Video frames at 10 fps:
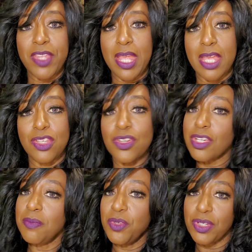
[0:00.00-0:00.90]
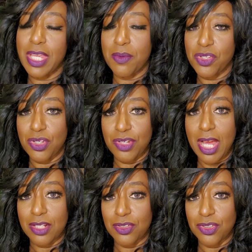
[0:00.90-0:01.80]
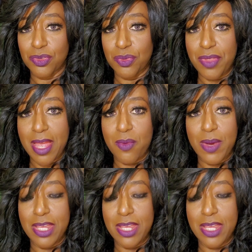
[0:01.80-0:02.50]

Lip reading: and you can communicate with your doctors through that way.